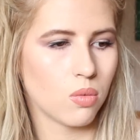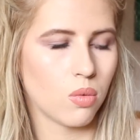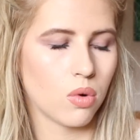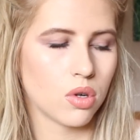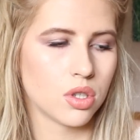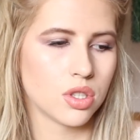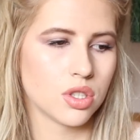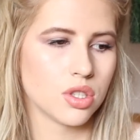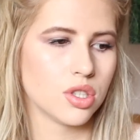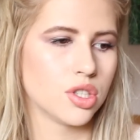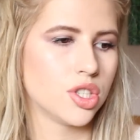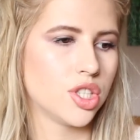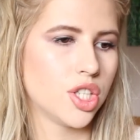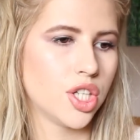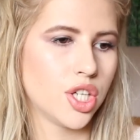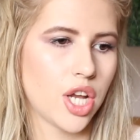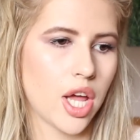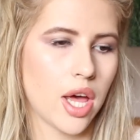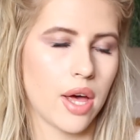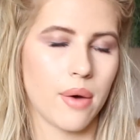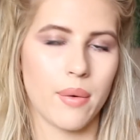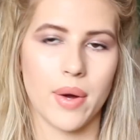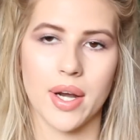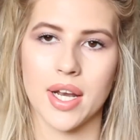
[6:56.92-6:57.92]
want to
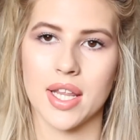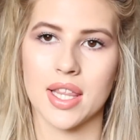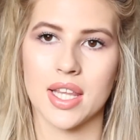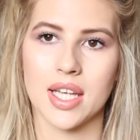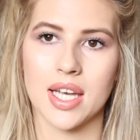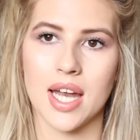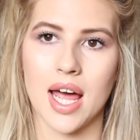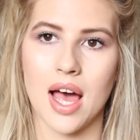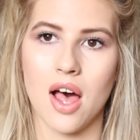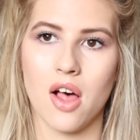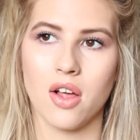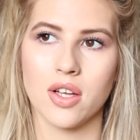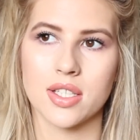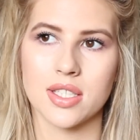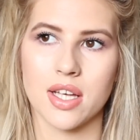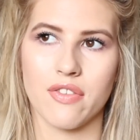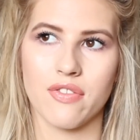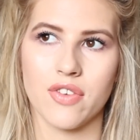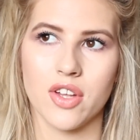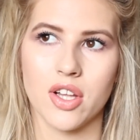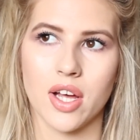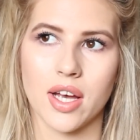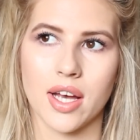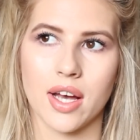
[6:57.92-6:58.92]
know anything else, I
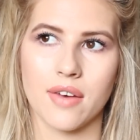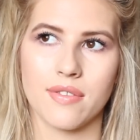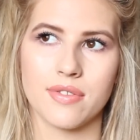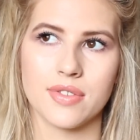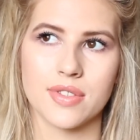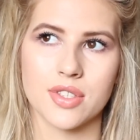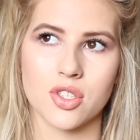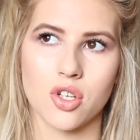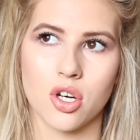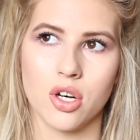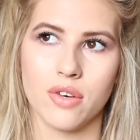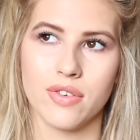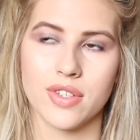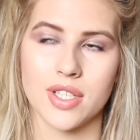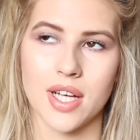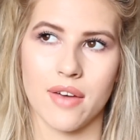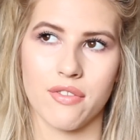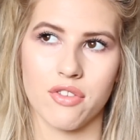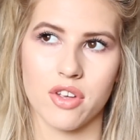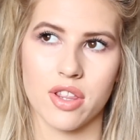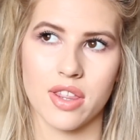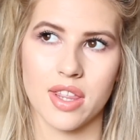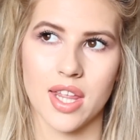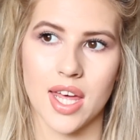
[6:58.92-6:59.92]
feel like I've just covered
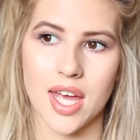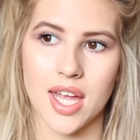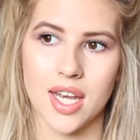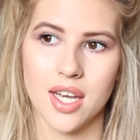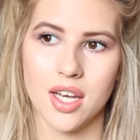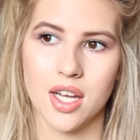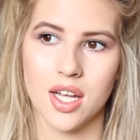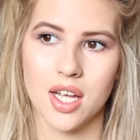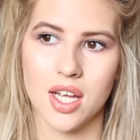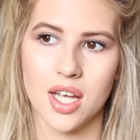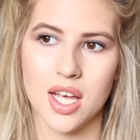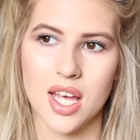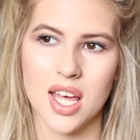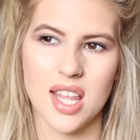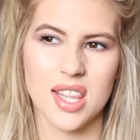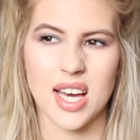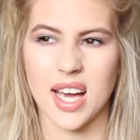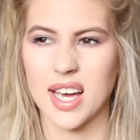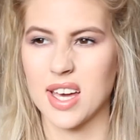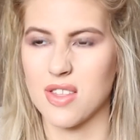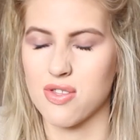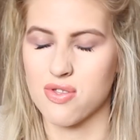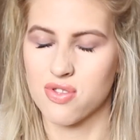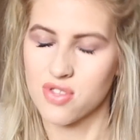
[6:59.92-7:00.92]
everything
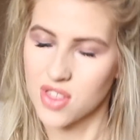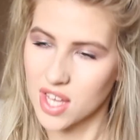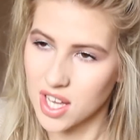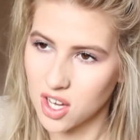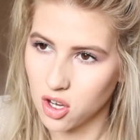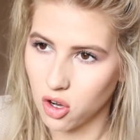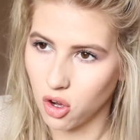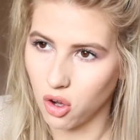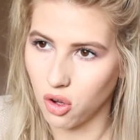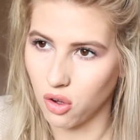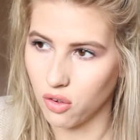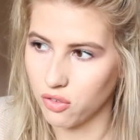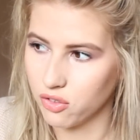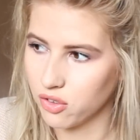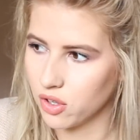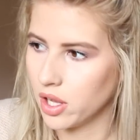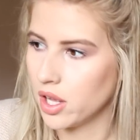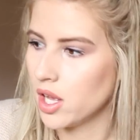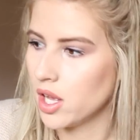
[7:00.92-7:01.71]
that I can think of,